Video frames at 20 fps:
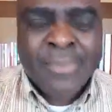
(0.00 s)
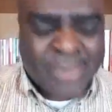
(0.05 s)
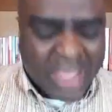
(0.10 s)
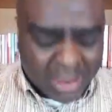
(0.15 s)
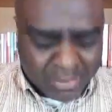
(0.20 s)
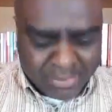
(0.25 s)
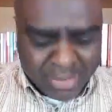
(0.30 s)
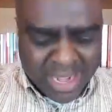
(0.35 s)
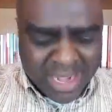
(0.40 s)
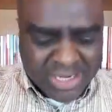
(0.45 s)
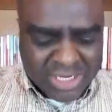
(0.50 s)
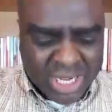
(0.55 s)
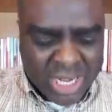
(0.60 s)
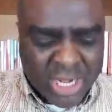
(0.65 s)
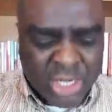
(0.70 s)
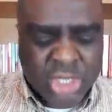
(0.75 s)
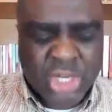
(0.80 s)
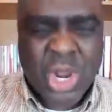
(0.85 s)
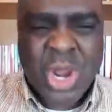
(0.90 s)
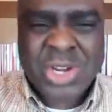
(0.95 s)
That means
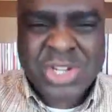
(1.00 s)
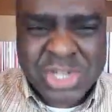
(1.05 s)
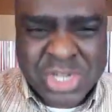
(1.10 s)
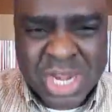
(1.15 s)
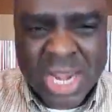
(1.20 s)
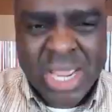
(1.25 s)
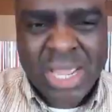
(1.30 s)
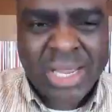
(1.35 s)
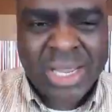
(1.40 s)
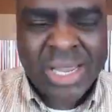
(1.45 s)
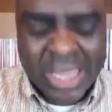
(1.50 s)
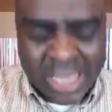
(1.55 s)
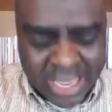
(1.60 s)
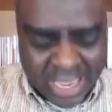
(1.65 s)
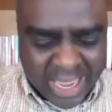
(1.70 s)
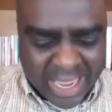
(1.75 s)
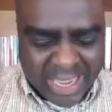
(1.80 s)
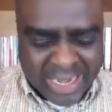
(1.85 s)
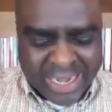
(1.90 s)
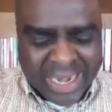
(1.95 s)
he's your seal.
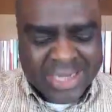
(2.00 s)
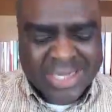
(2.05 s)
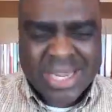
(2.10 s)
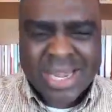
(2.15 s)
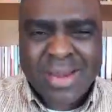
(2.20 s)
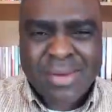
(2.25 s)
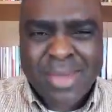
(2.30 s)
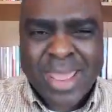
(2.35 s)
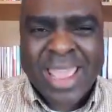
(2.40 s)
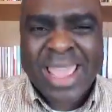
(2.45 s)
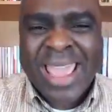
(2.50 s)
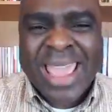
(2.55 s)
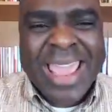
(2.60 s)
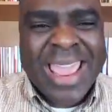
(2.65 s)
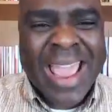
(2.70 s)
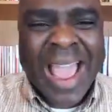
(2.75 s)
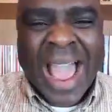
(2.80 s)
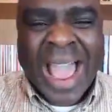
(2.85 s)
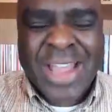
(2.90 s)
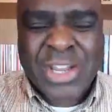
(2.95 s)
He listen to me.
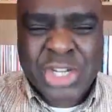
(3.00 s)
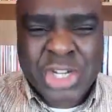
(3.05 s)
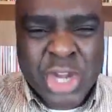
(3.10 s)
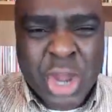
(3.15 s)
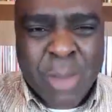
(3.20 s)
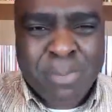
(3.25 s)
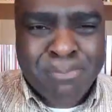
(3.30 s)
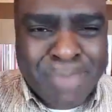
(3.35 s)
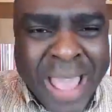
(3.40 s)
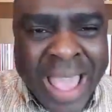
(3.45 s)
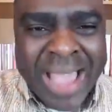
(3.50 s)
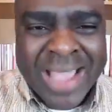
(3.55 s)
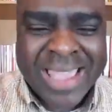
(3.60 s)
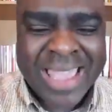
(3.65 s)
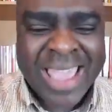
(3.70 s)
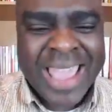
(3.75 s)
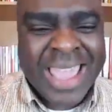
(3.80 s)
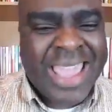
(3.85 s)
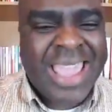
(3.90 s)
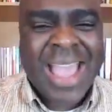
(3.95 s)
He has your
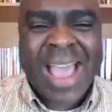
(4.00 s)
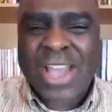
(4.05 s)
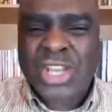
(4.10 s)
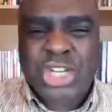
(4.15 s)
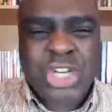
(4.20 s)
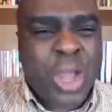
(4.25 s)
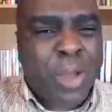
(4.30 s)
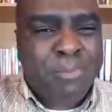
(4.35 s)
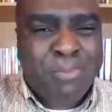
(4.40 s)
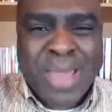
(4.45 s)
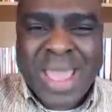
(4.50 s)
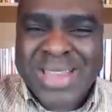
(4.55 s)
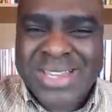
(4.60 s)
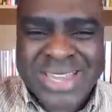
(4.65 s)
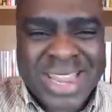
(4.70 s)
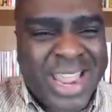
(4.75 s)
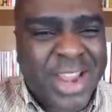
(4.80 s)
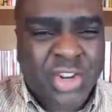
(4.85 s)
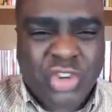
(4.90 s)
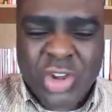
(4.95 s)
back. He has your
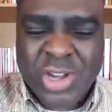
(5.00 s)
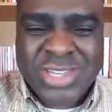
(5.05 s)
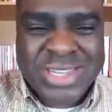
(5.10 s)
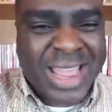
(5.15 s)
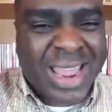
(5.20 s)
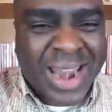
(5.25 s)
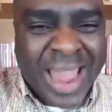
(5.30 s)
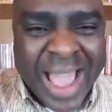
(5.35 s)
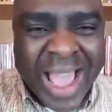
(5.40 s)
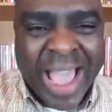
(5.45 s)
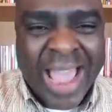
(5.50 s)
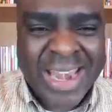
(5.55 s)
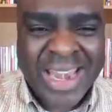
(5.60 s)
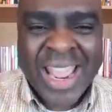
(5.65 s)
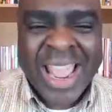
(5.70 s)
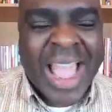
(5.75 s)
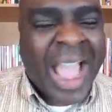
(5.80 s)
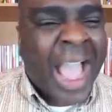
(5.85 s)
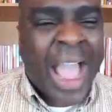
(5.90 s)
best interests at heart.